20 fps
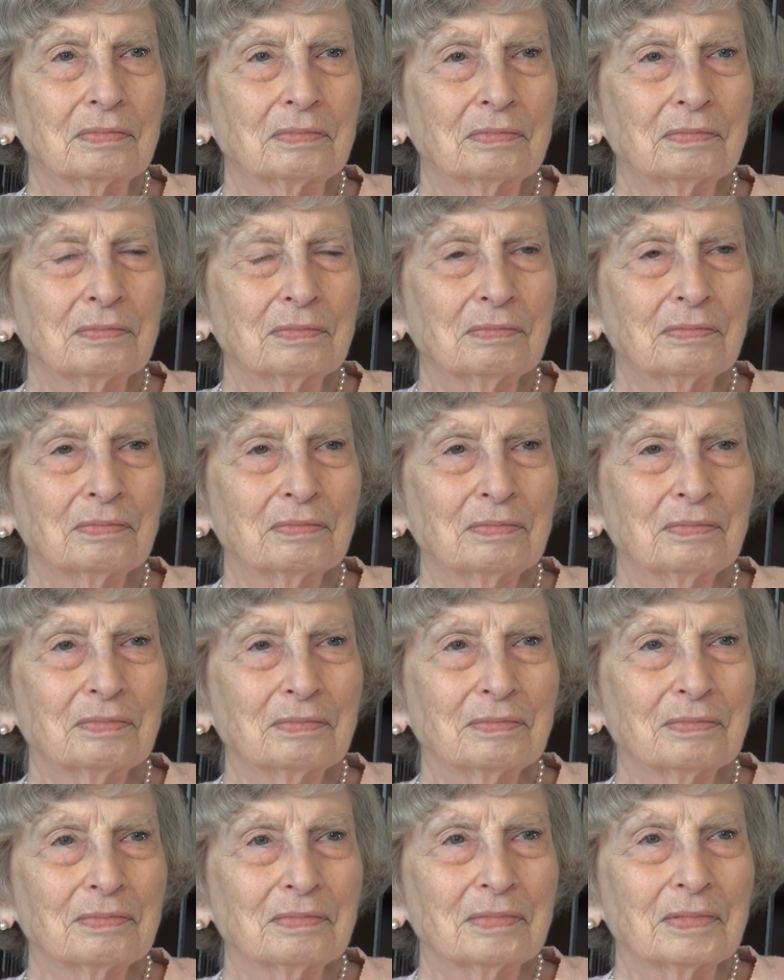this
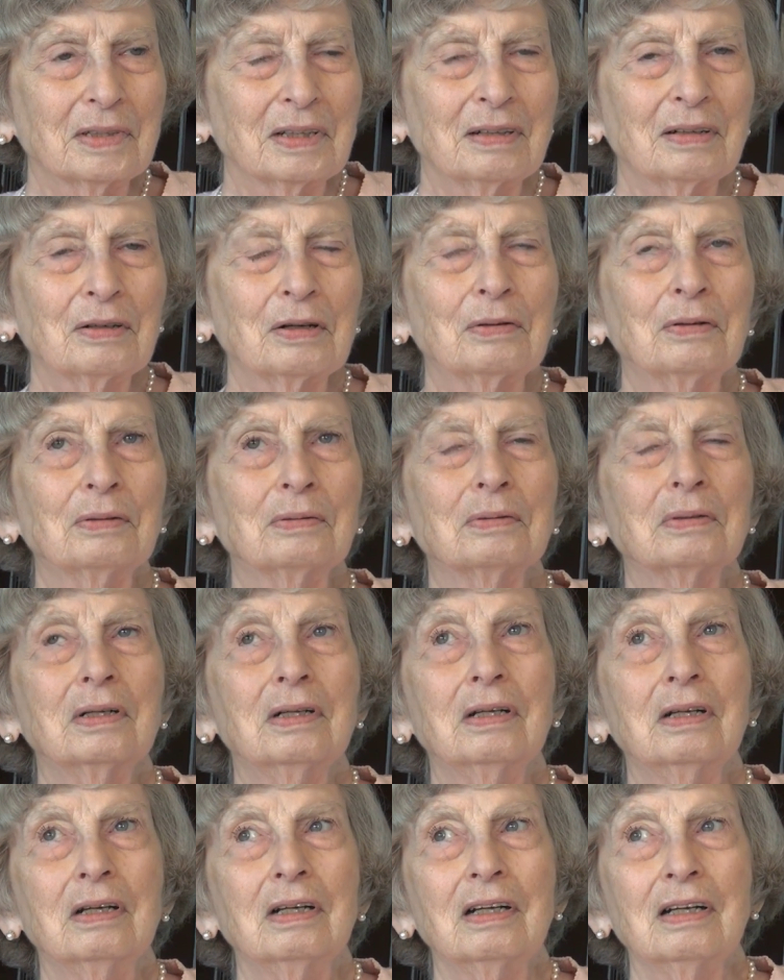staff? Uh, oh.
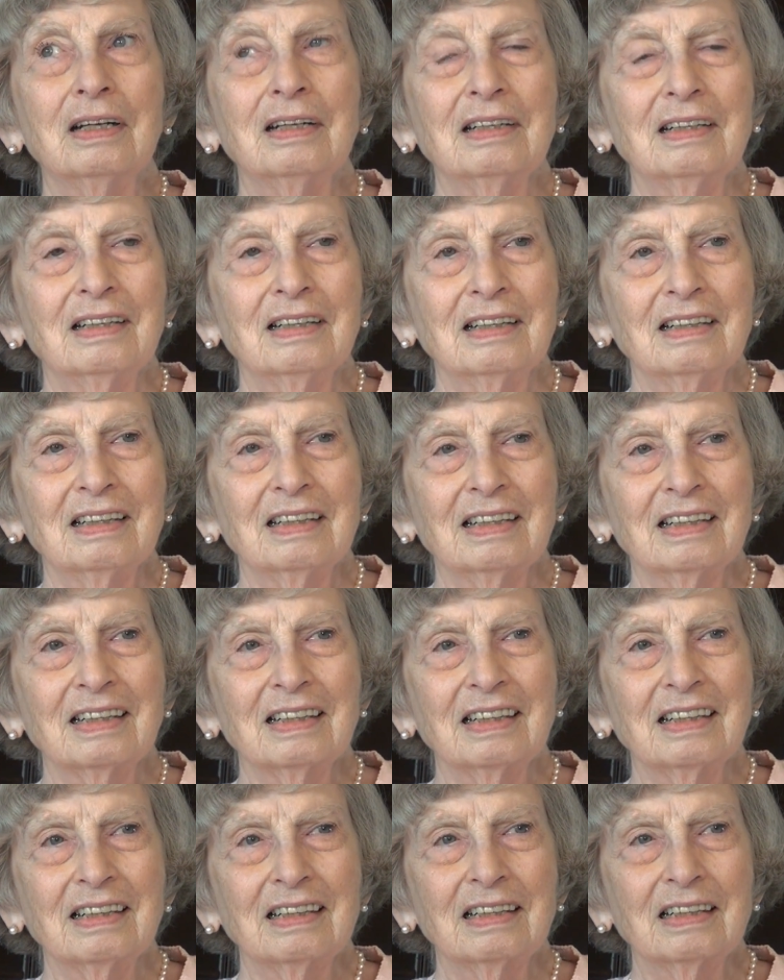You had
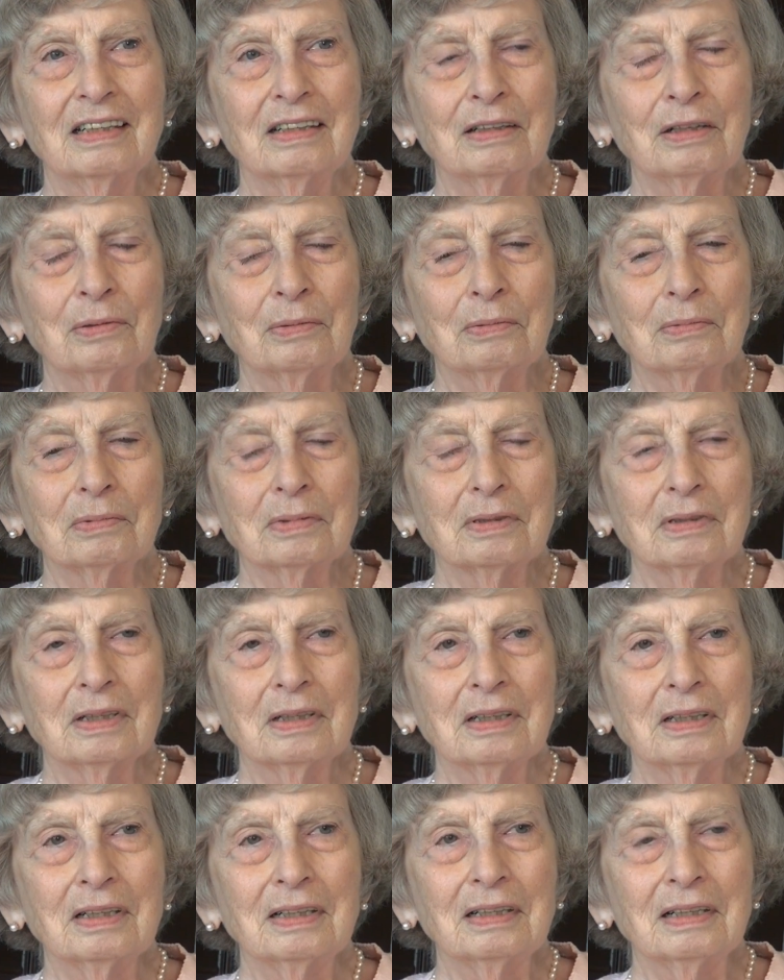executive
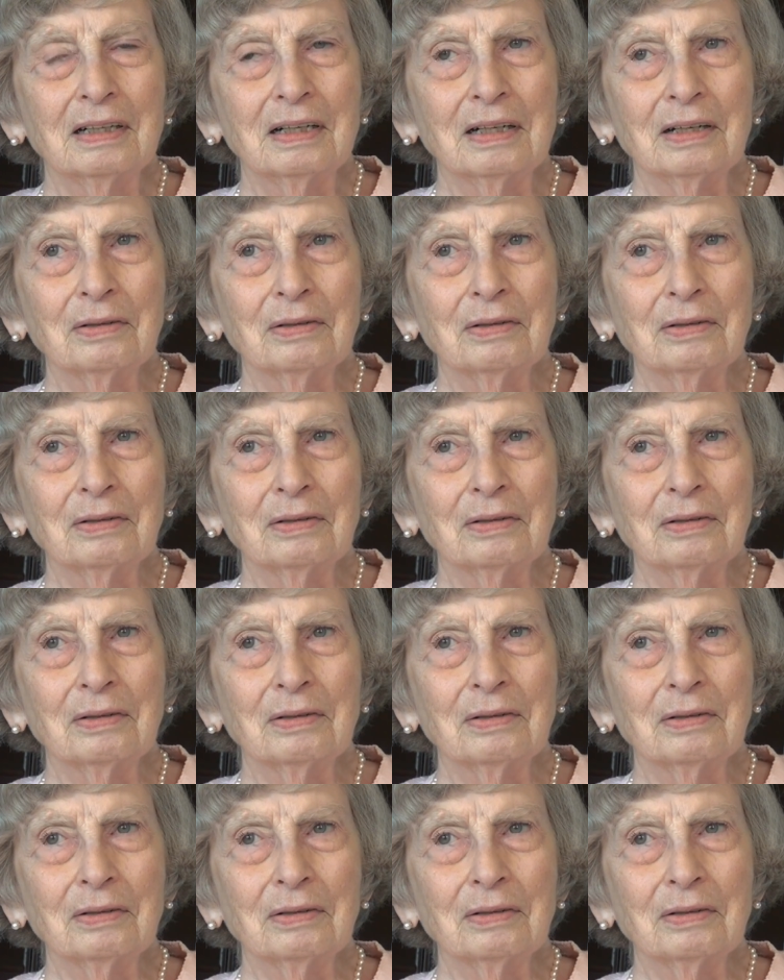secretary,